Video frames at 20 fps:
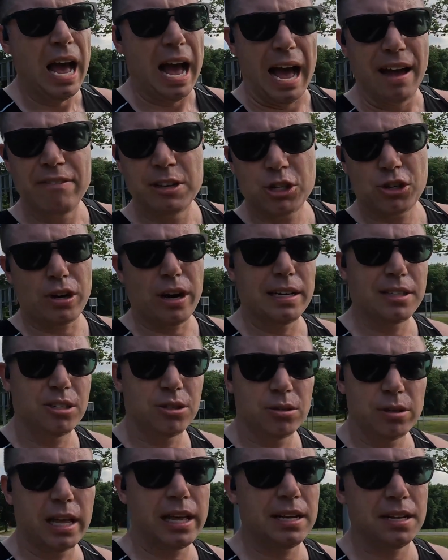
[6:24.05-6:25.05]
I haven't tried
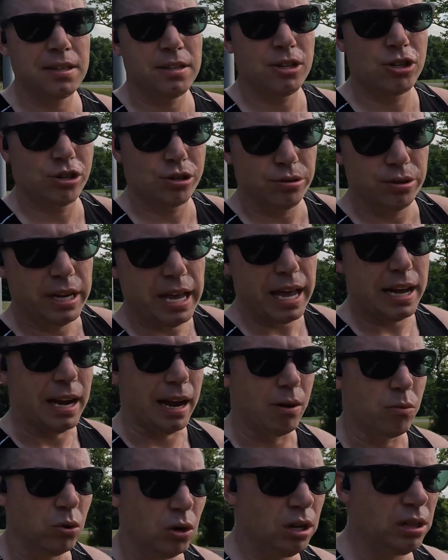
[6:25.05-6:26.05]
to do that in this shoe yet.
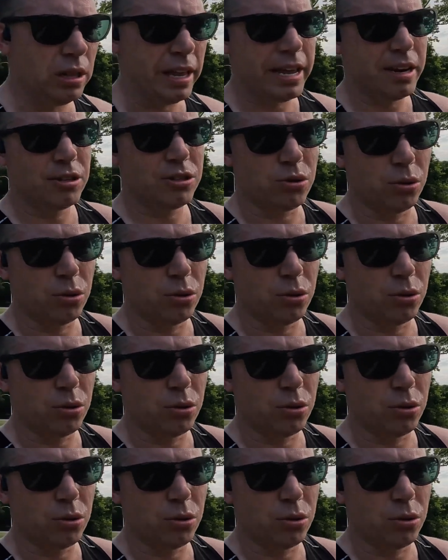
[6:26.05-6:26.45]
I will later